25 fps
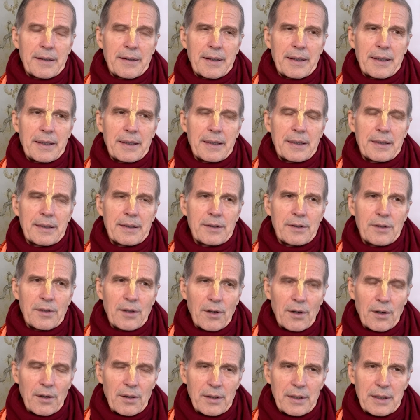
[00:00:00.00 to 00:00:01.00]

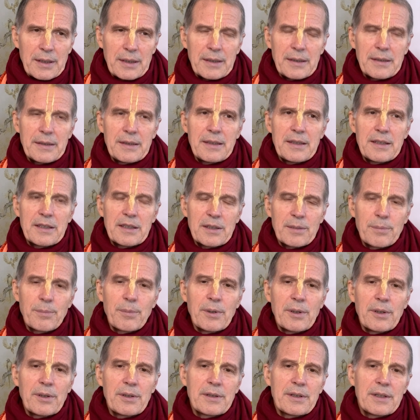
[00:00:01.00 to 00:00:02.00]
Ignoring these
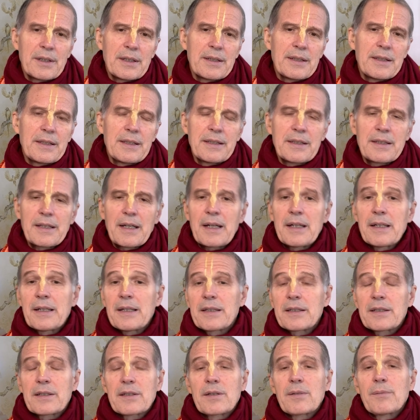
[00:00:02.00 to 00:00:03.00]
spiritual
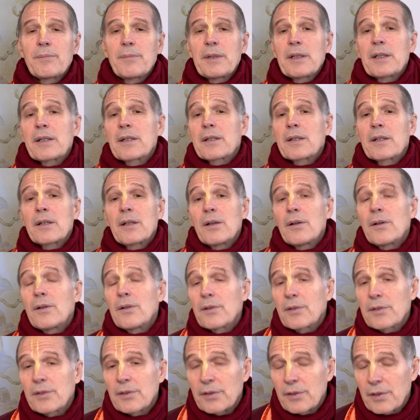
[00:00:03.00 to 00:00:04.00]
desires to be
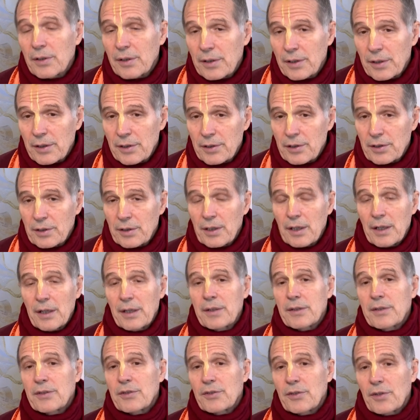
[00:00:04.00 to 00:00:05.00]
close to Krishna
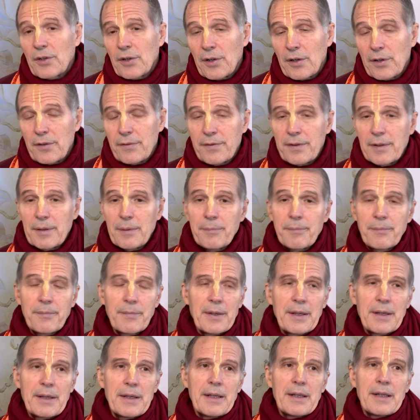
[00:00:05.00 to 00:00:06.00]
and serve him,
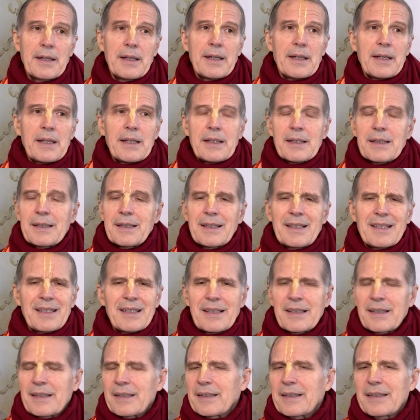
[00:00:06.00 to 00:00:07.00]

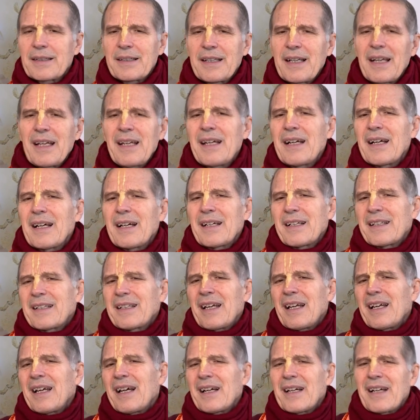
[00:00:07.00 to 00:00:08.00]
they
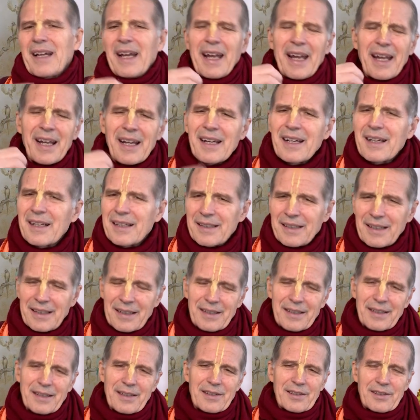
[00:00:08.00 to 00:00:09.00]
are anchored
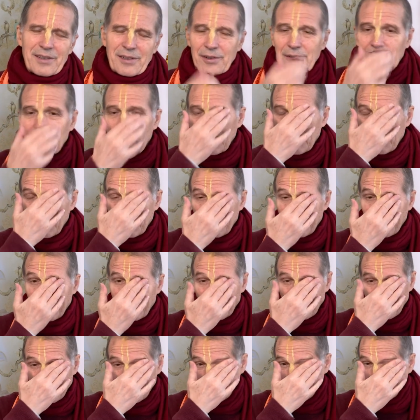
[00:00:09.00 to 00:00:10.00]
in the soul.
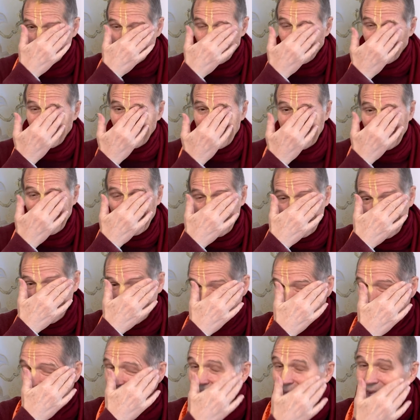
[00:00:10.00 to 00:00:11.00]
They
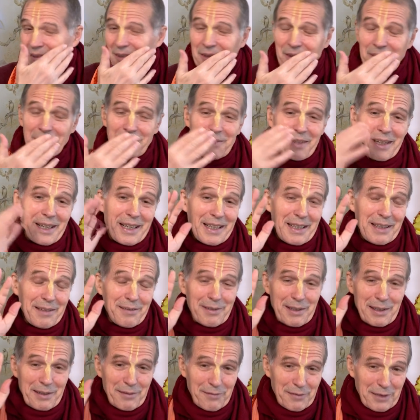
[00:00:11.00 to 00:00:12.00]
don't go away
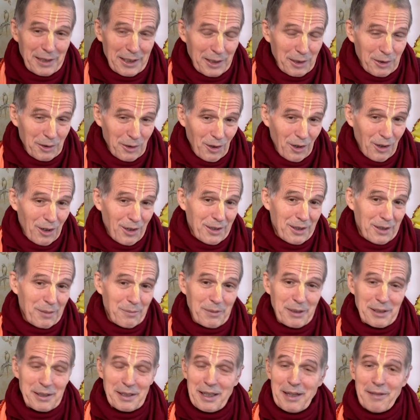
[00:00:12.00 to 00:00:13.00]
even if we ignore them
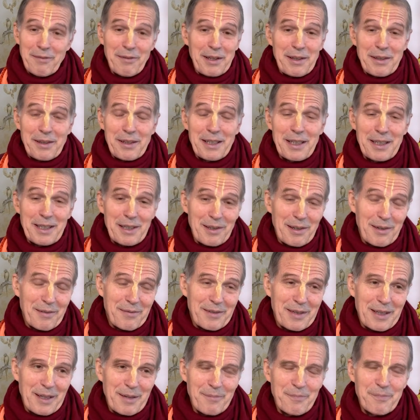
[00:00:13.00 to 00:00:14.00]
and never think
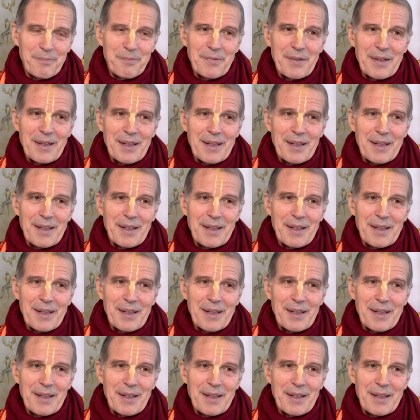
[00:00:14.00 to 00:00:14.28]
of them.